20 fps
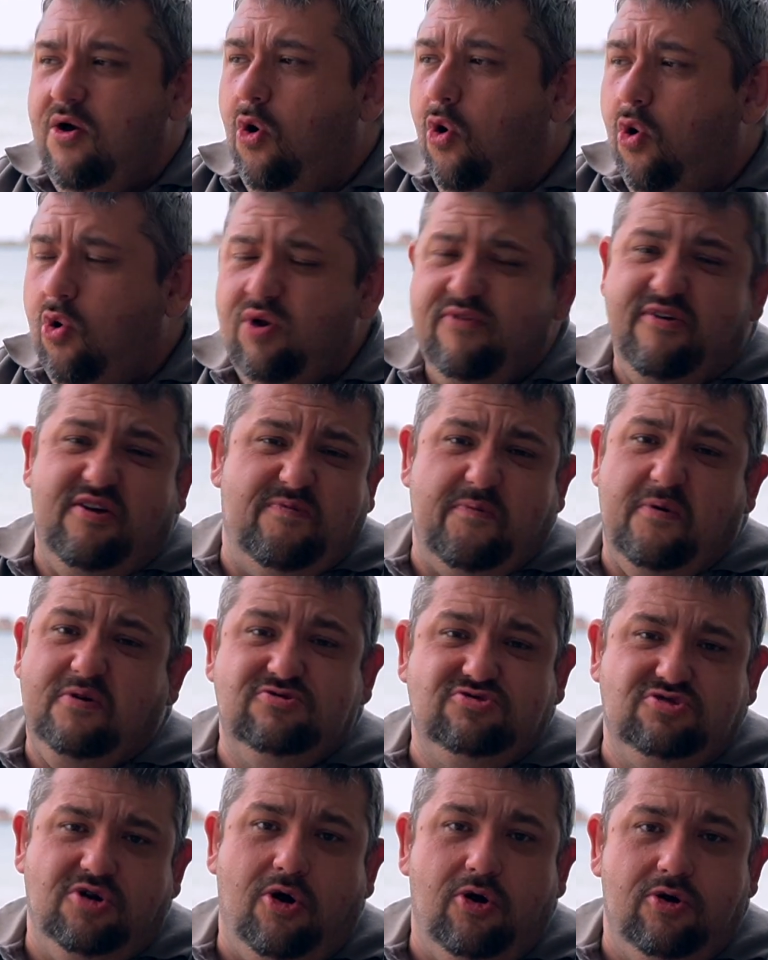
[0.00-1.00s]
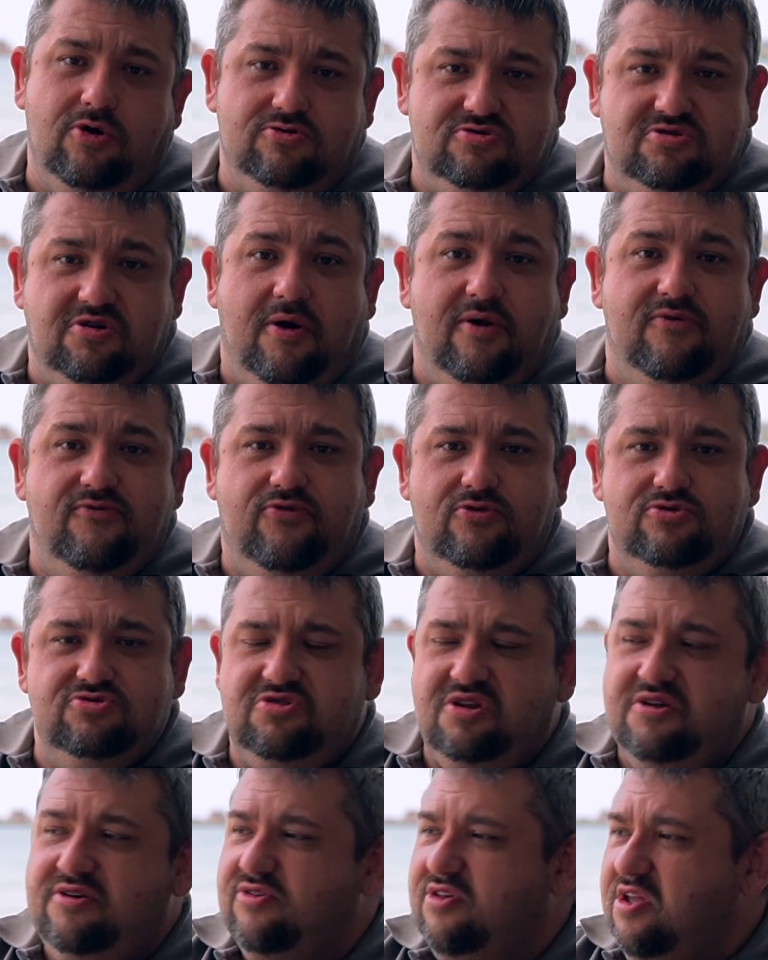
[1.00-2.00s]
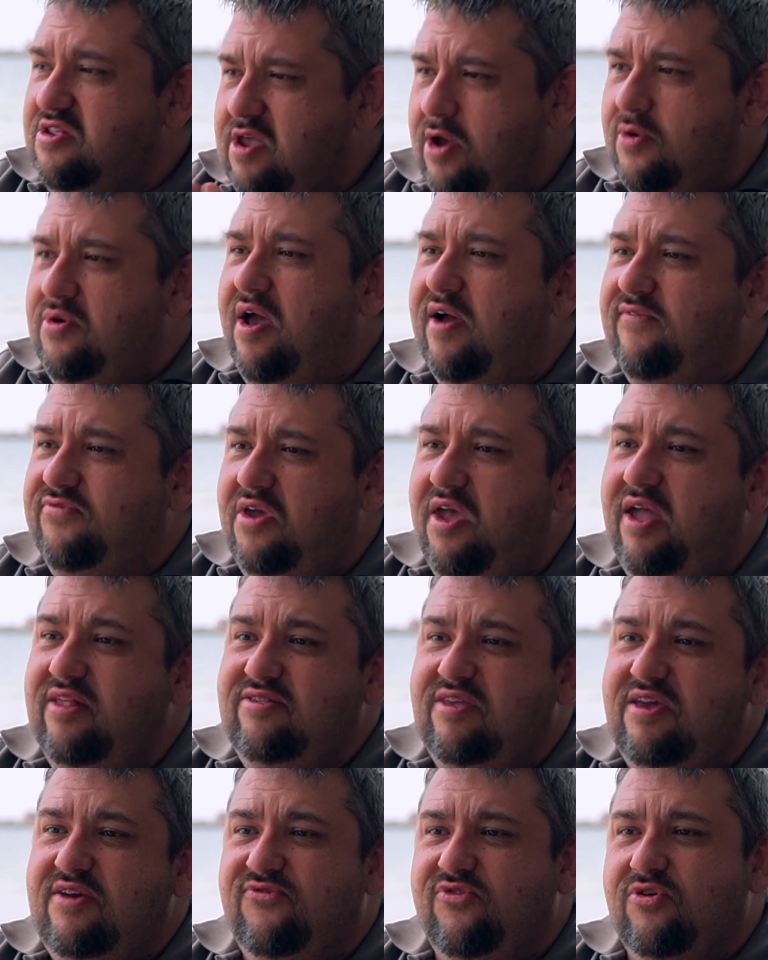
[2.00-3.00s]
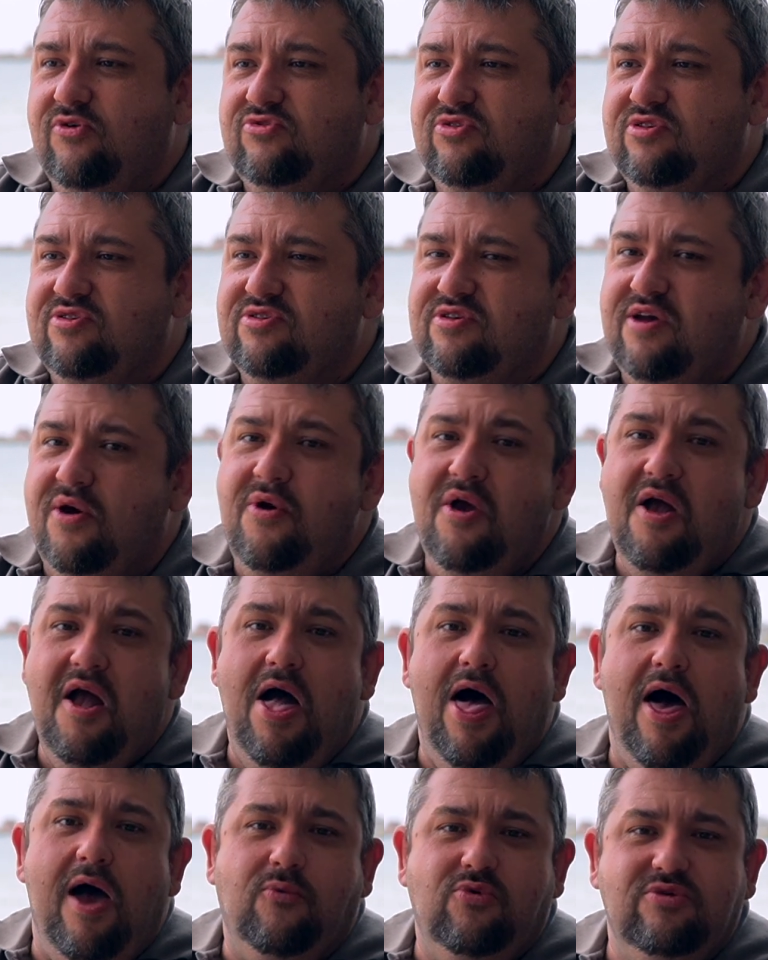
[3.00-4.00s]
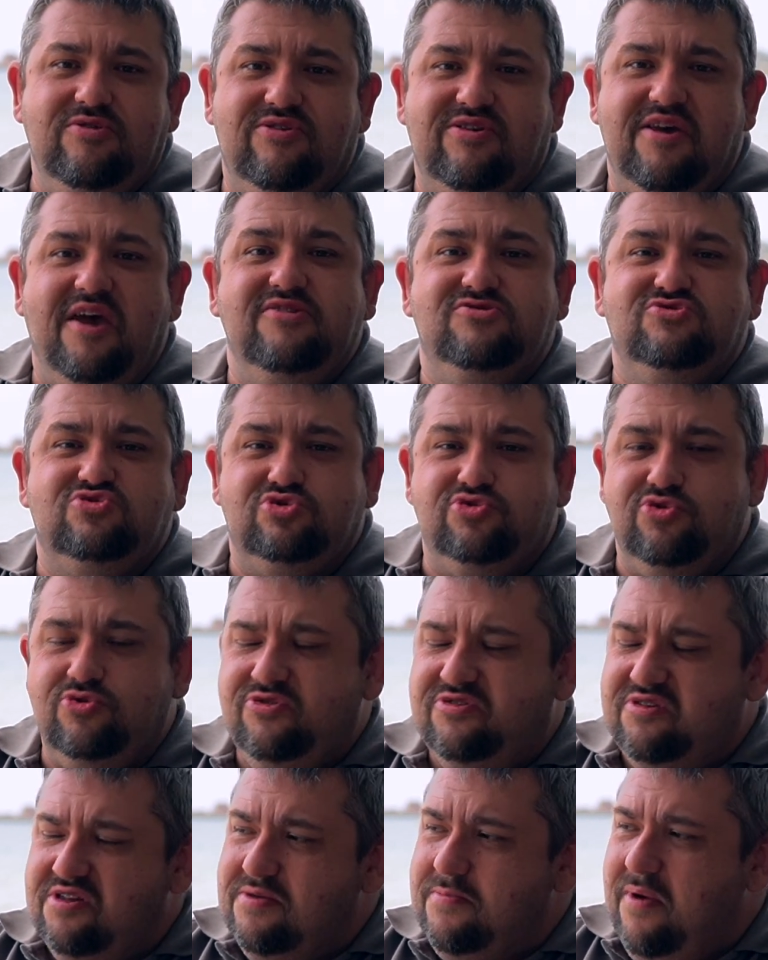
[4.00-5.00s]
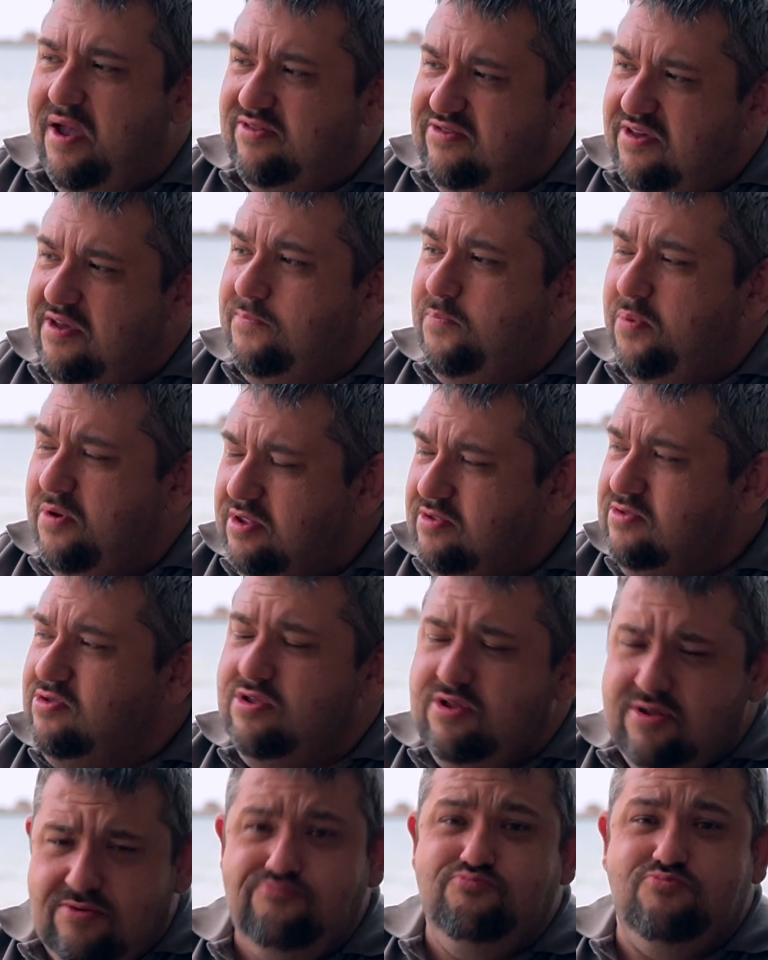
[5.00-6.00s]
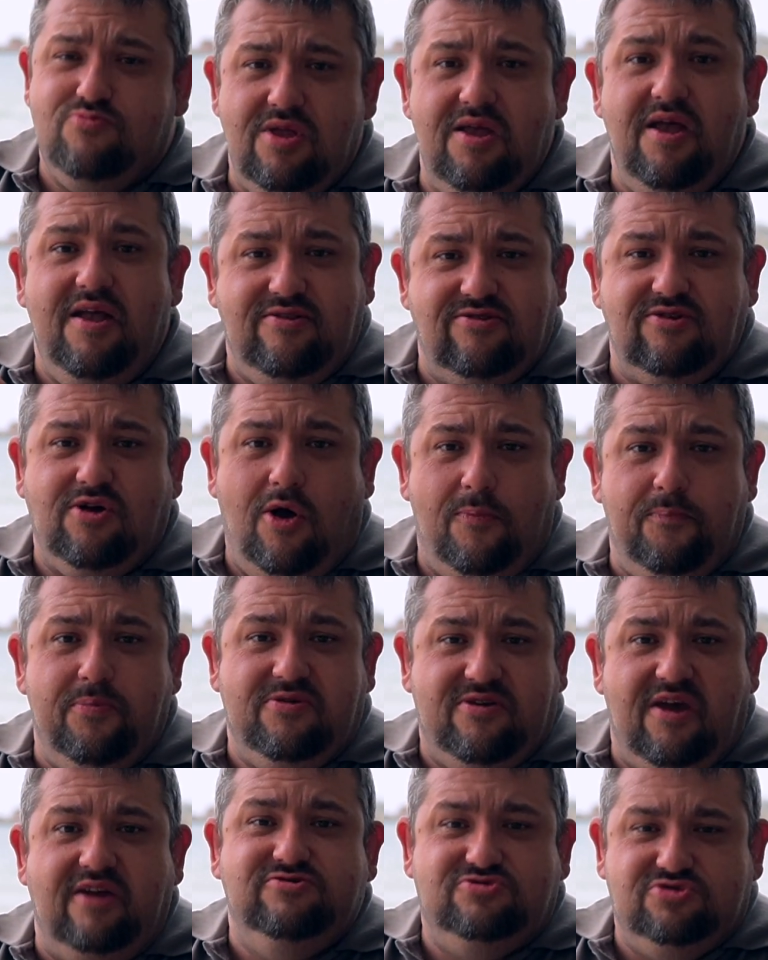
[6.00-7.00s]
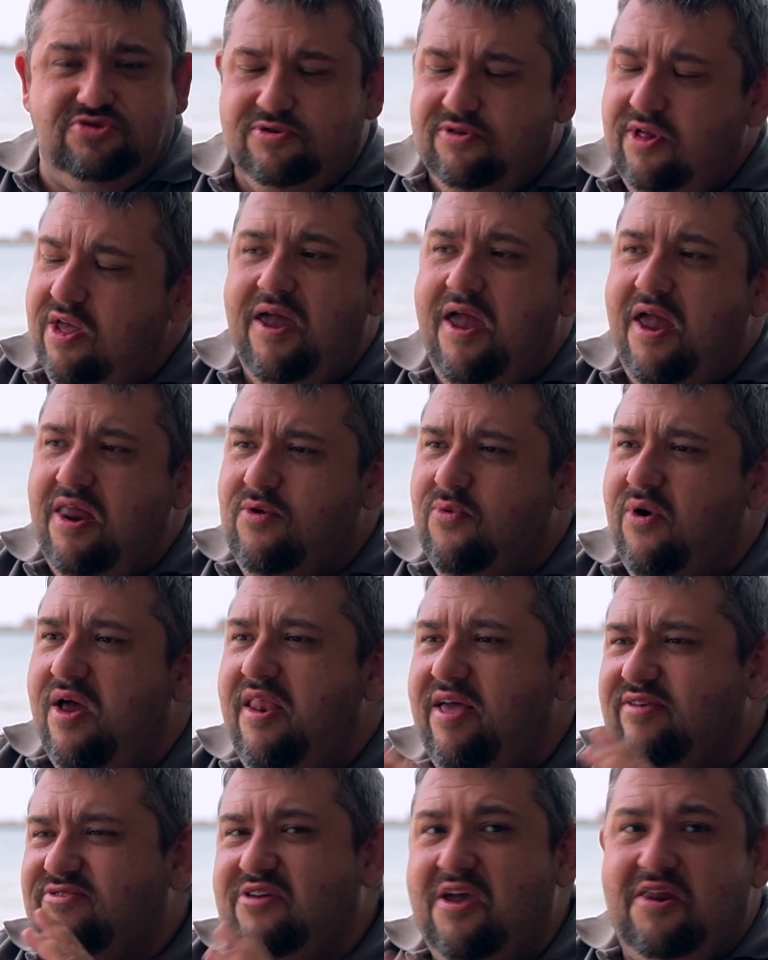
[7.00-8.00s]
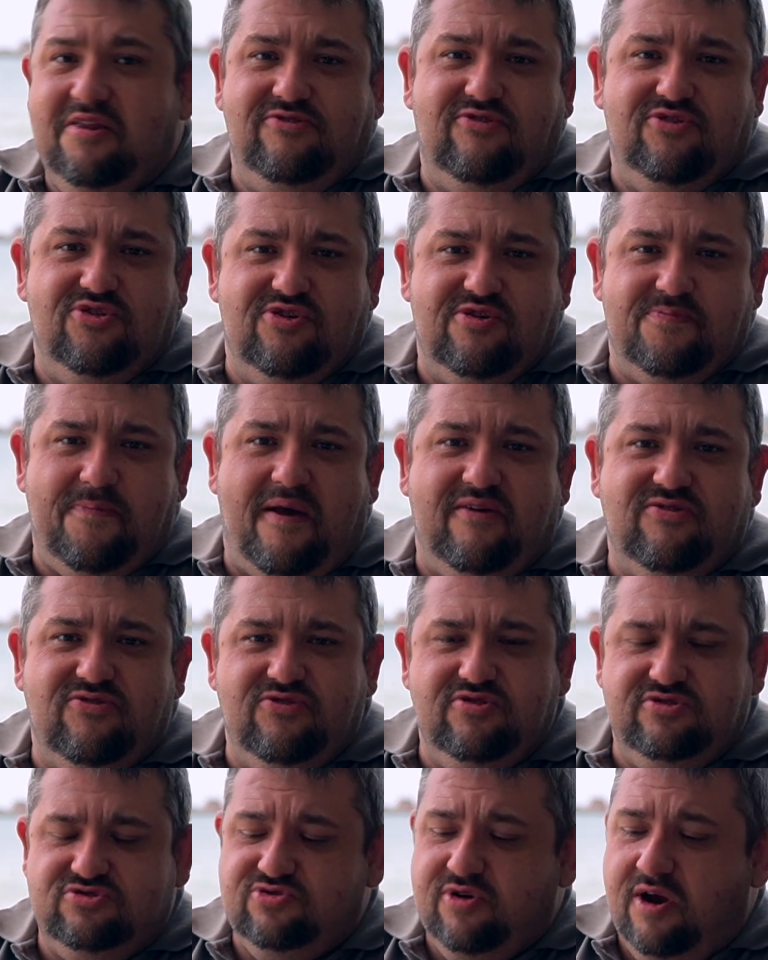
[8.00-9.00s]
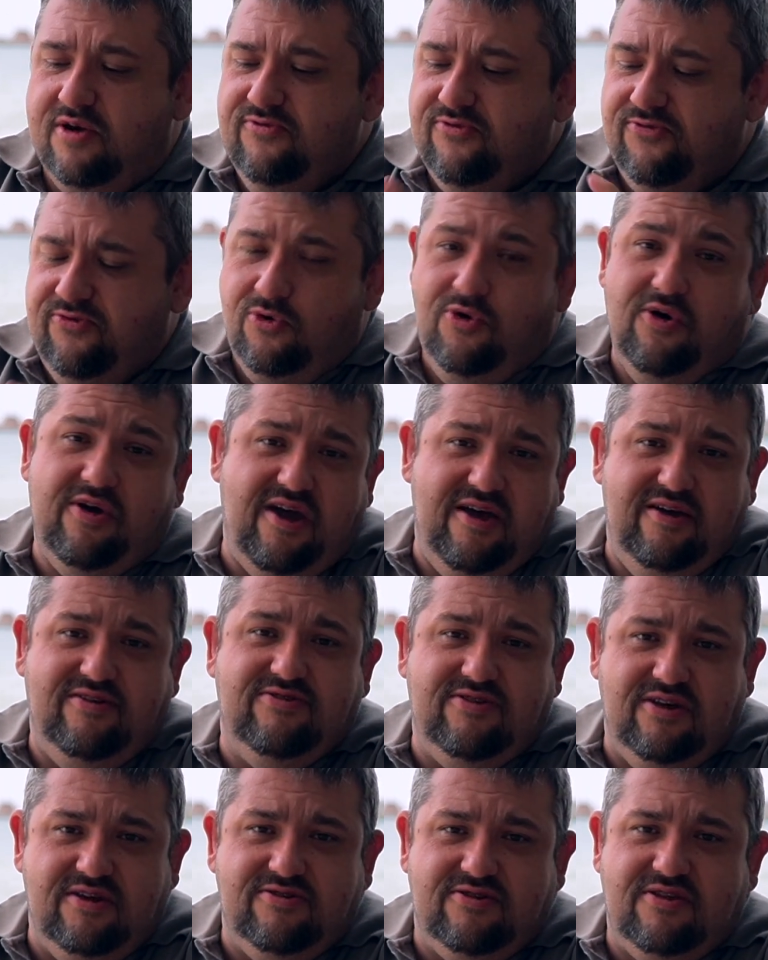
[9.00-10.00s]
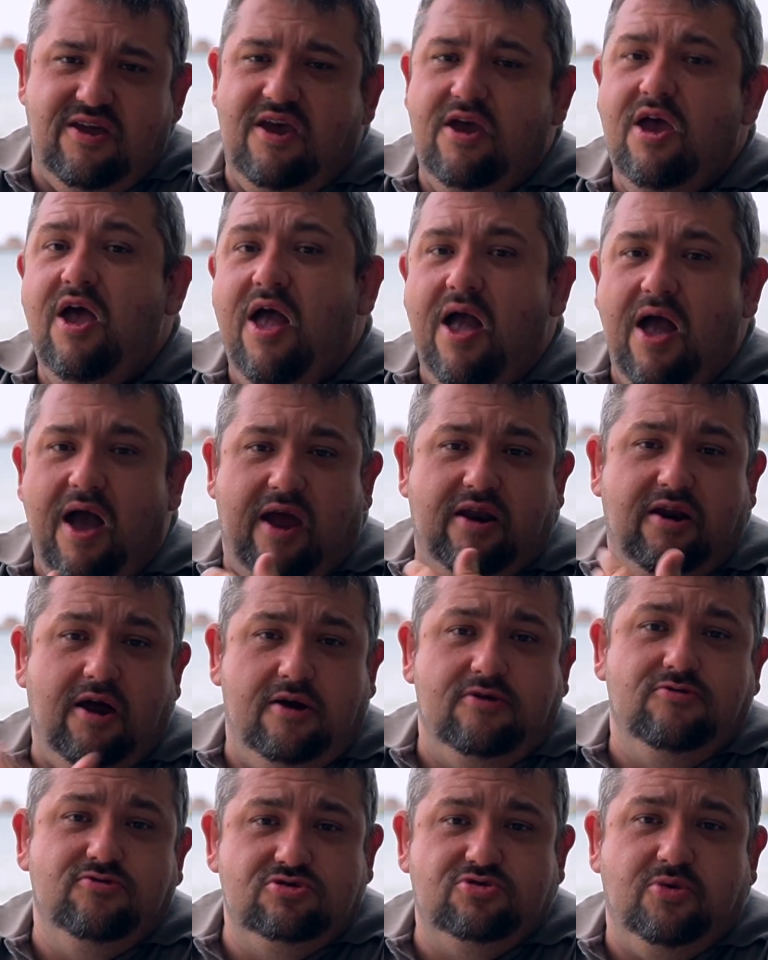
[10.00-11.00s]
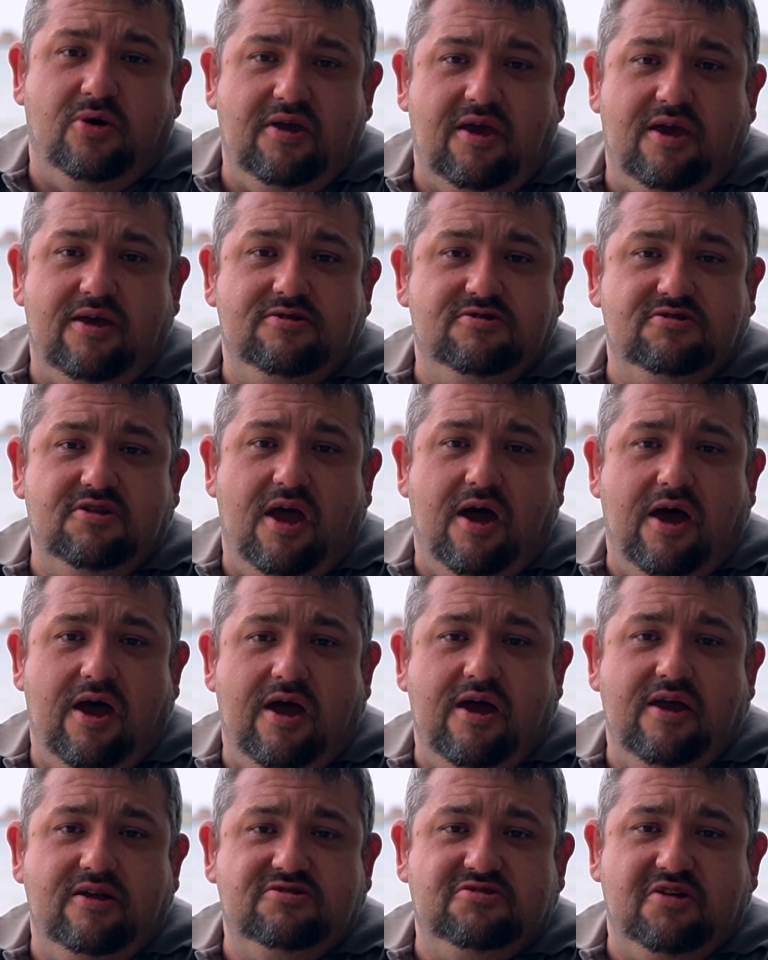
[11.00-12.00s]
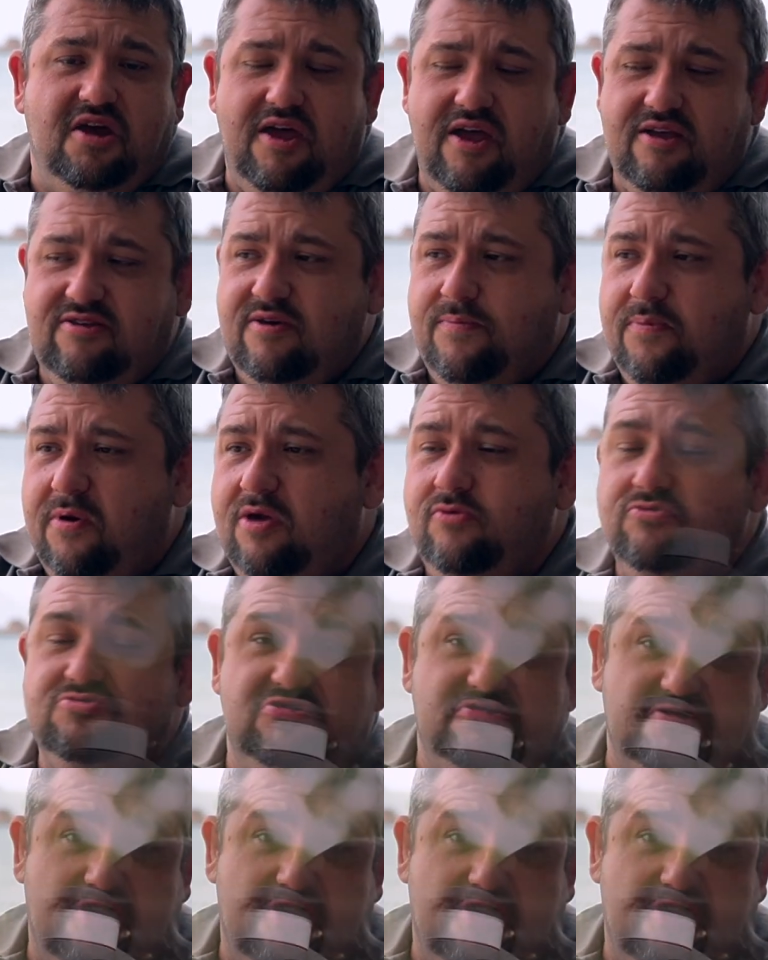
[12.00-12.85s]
All of it's been shot on auto unfortunately because I don't have the ND filters, so I wouldn't say it's true cinematic, but it's got potential. Anyway, let's get into the specs of this drone. 4K 60 and 120 in 1080p, which is